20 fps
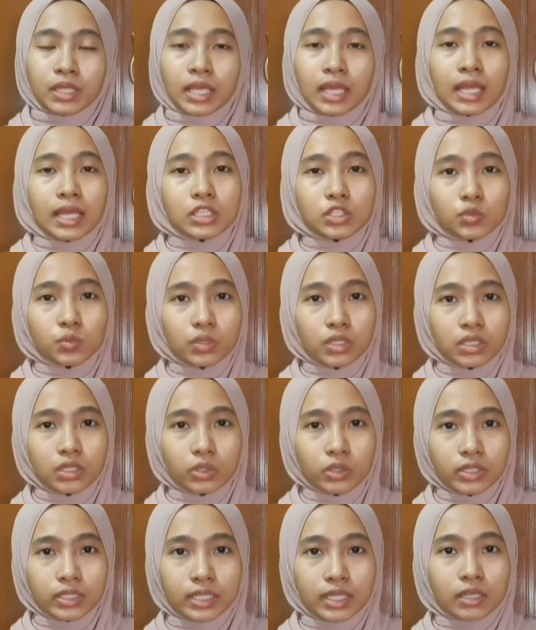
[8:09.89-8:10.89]
As we
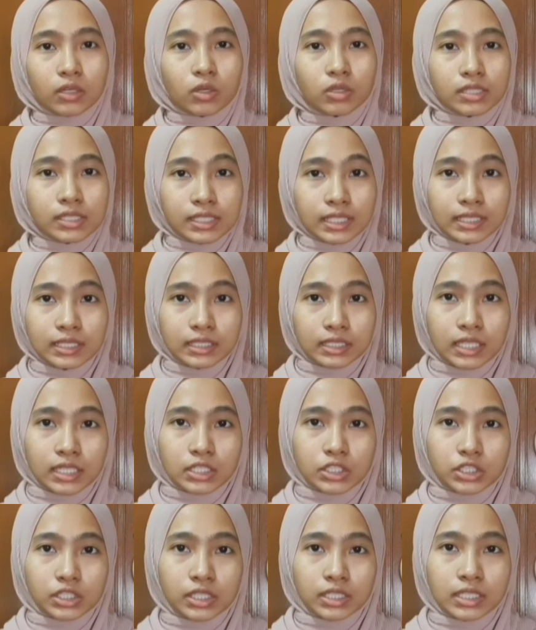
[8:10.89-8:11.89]
know that
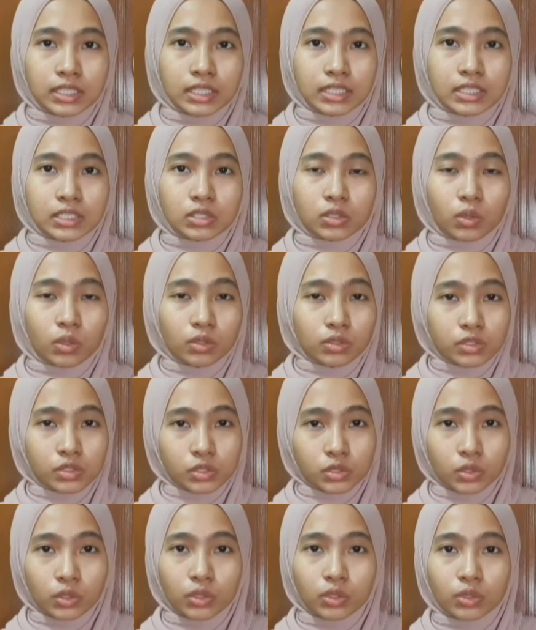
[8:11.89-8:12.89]
consultation is
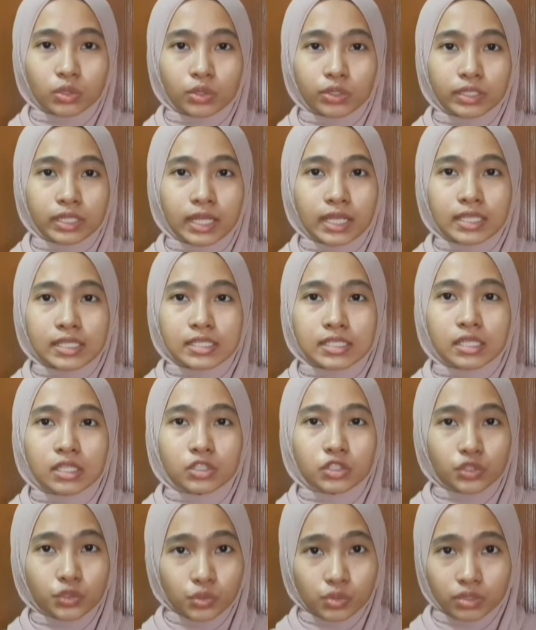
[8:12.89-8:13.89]
also known as
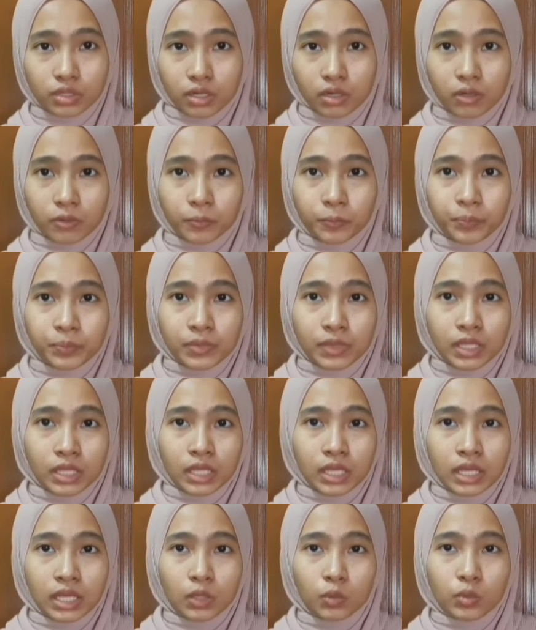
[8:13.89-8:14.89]
shura,
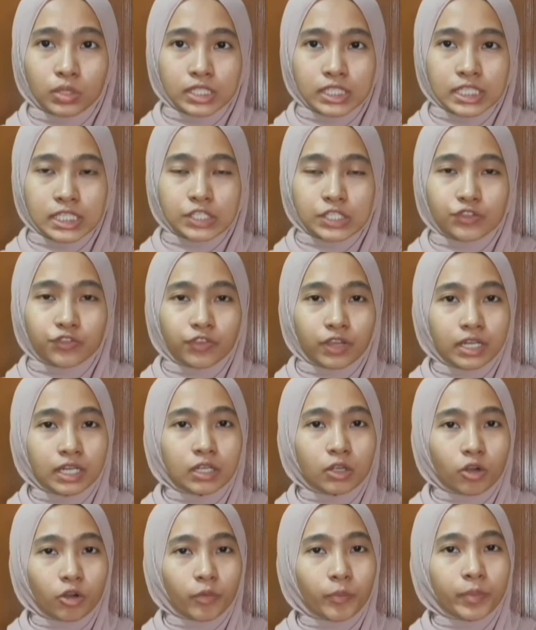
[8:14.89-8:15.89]
which is very
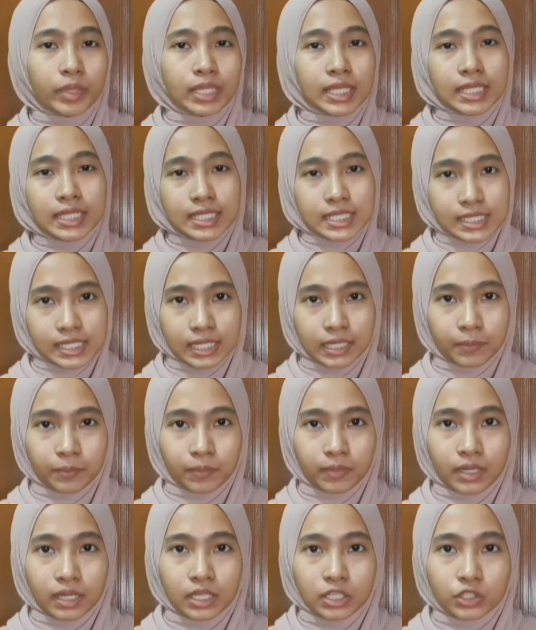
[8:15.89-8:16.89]
common in Islam.
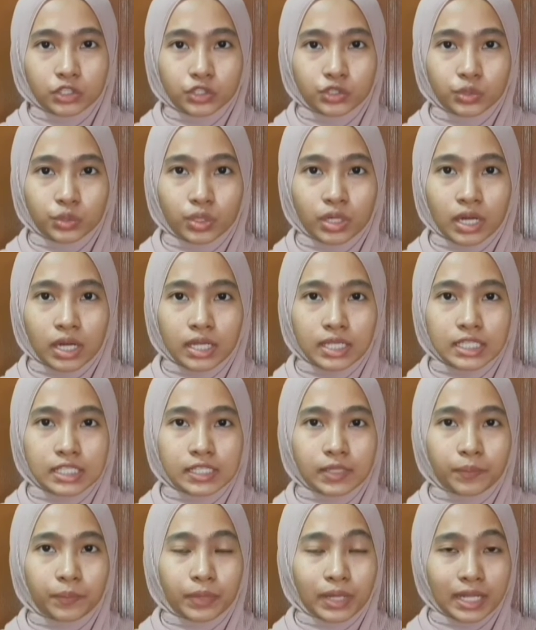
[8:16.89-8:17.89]
Shura is
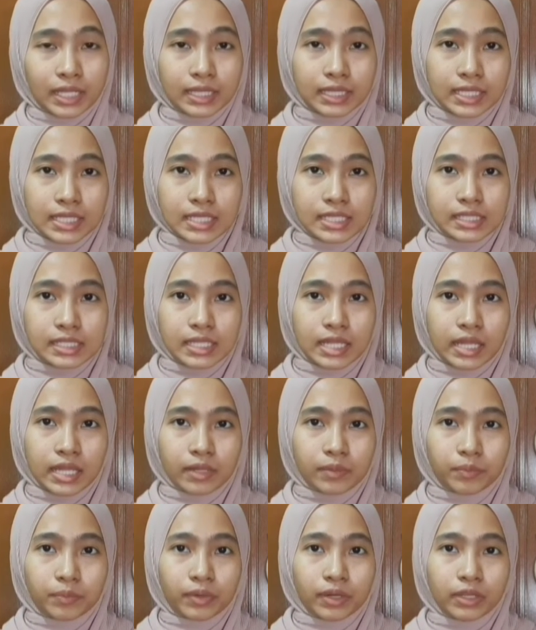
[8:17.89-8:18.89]
a practice
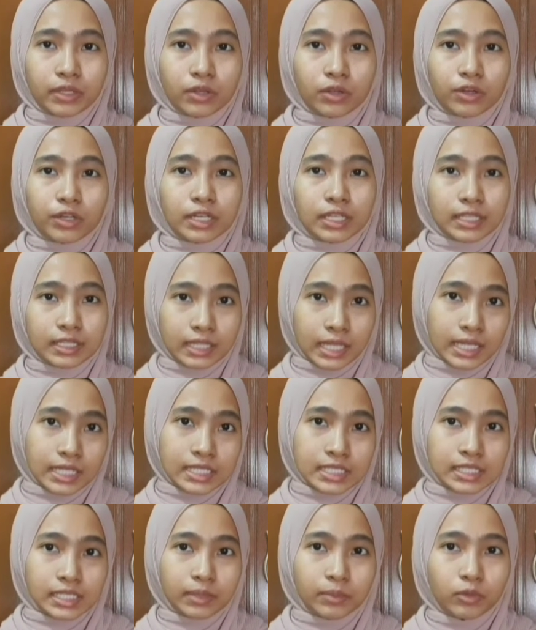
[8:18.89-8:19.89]
that prioritizes
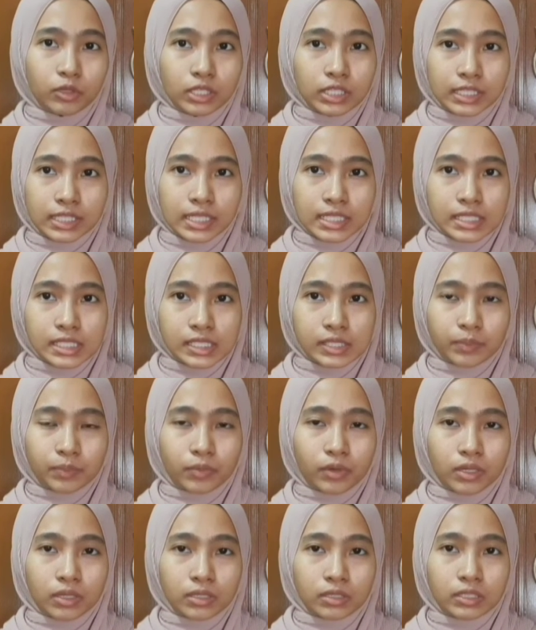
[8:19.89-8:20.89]
subordinates'
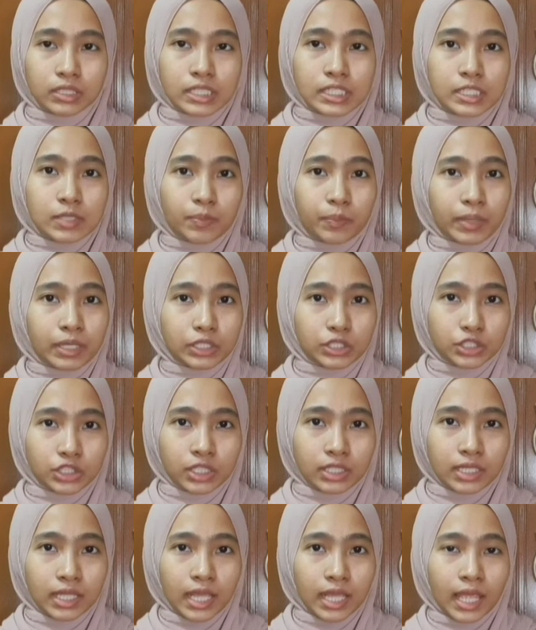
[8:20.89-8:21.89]

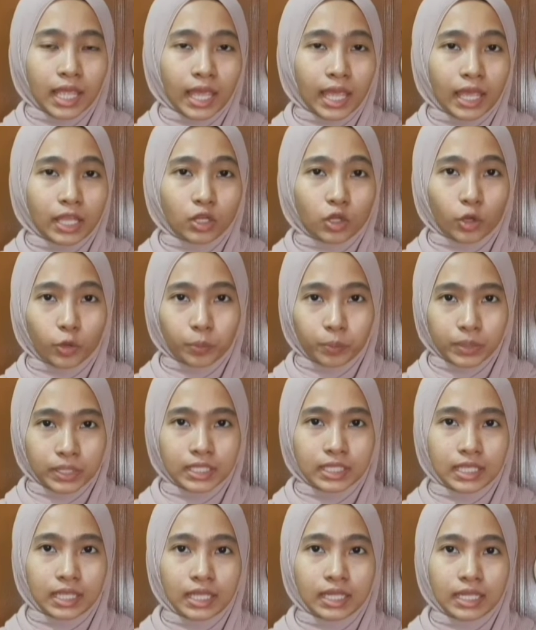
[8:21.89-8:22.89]
participation and
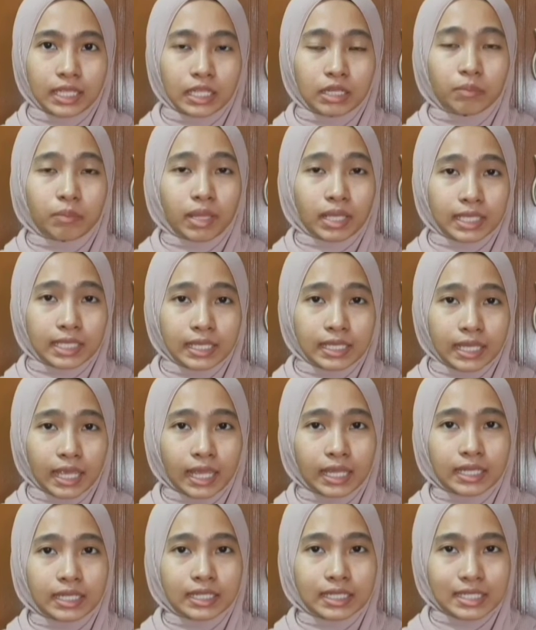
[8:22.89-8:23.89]
opinion in making
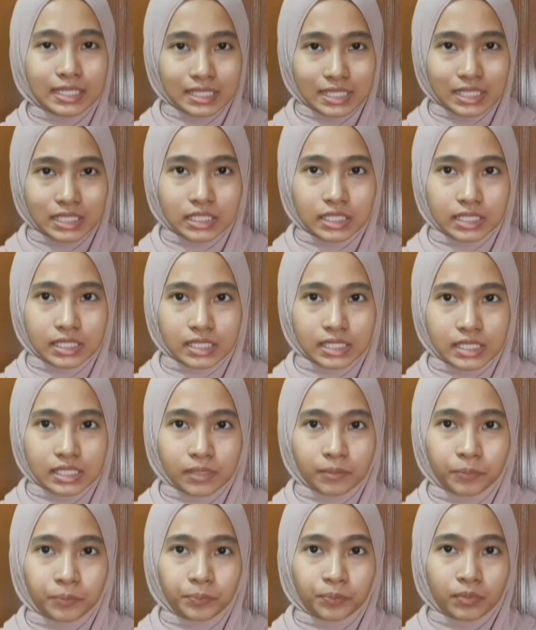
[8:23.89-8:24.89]
any decisions.
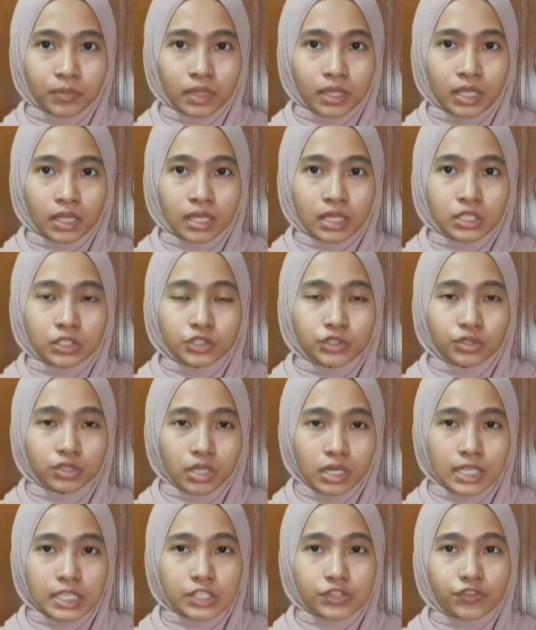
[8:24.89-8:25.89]

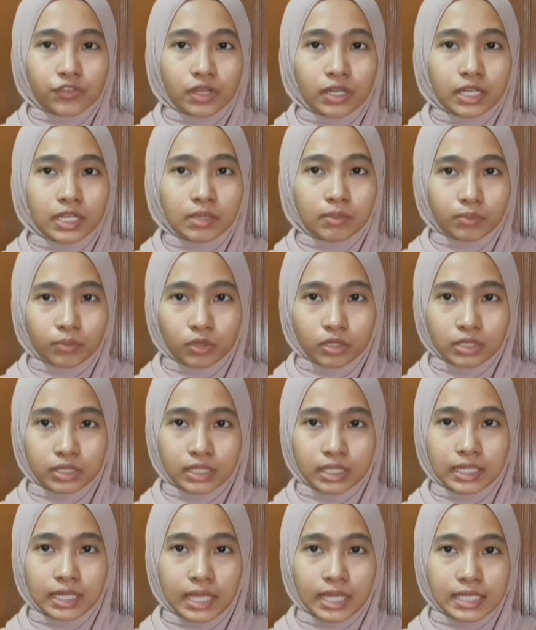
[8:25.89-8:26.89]
Shura is very
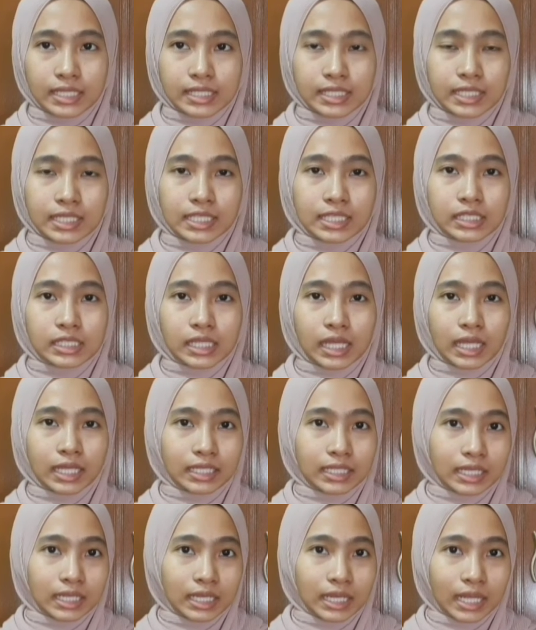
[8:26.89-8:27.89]
important as it
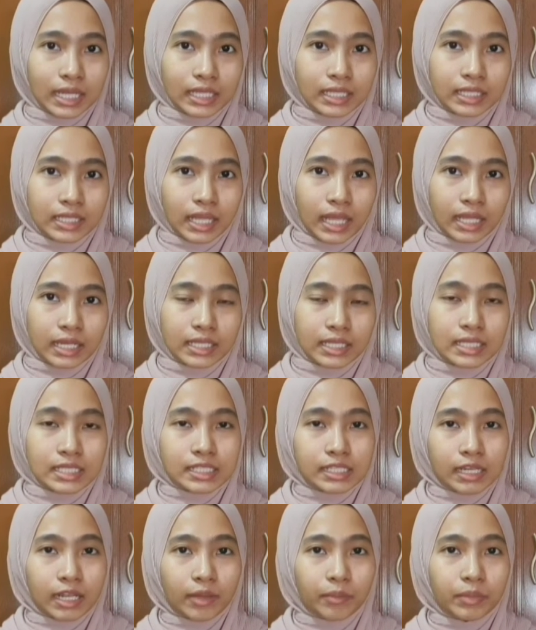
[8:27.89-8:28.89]
underlines that
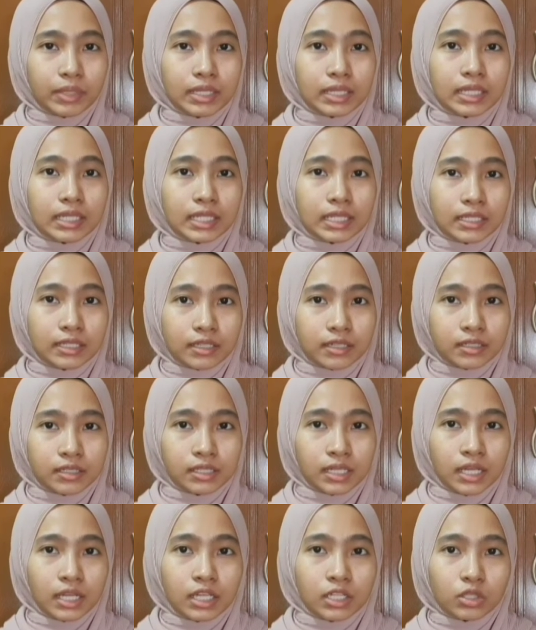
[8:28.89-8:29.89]
Islamic leader
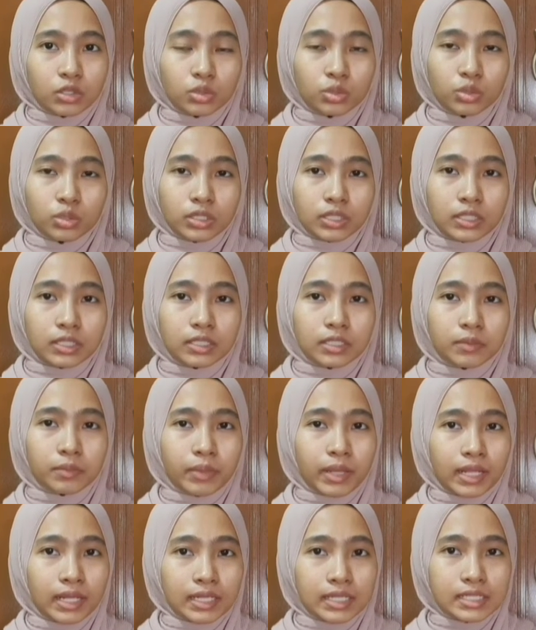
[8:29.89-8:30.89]
took a
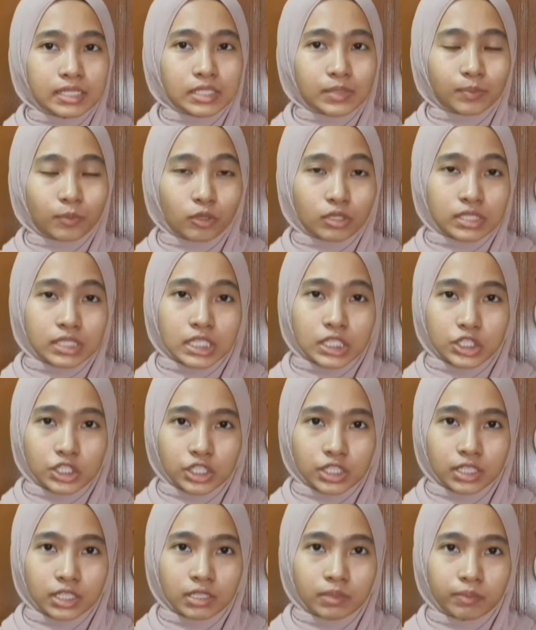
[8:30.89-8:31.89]
balanced
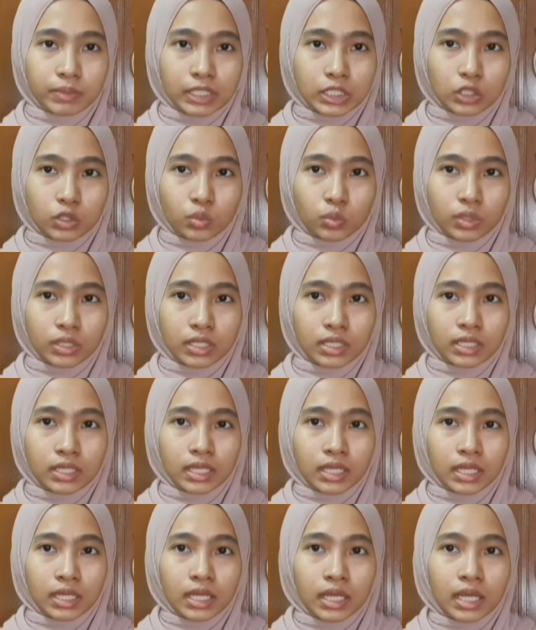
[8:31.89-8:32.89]
position between
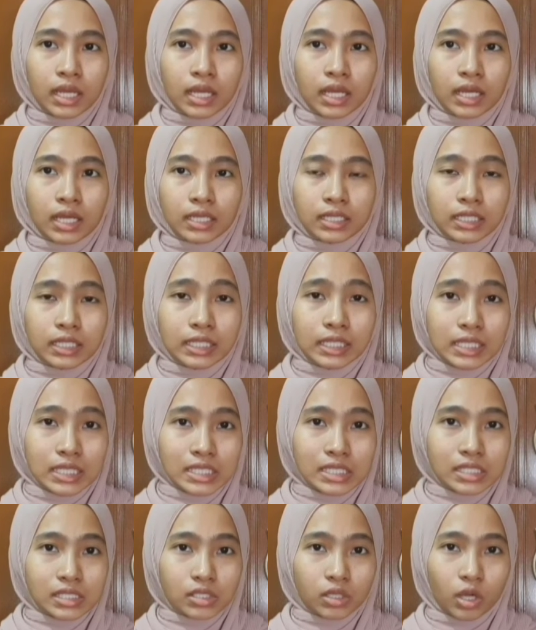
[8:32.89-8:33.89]
the
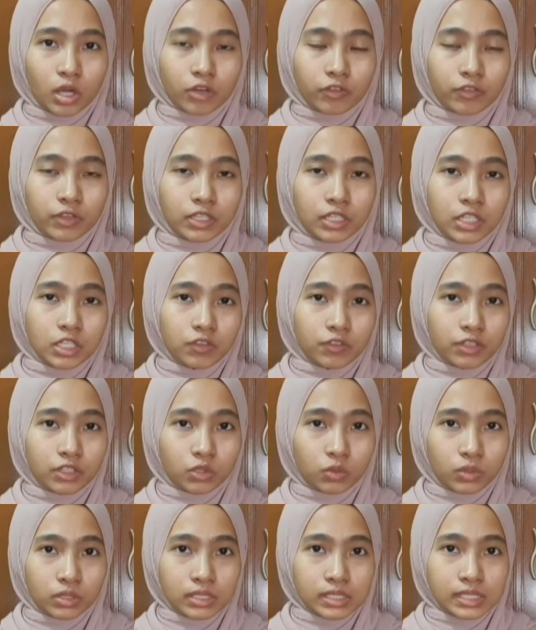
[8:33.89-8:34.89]
needs of
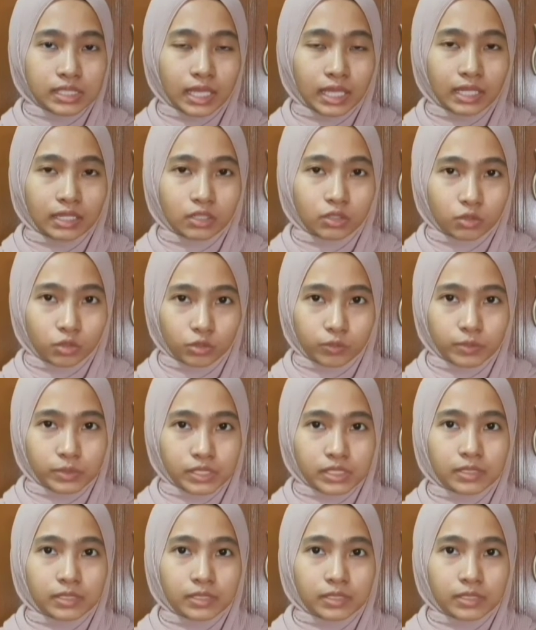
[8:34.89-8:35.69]
individuals and groups.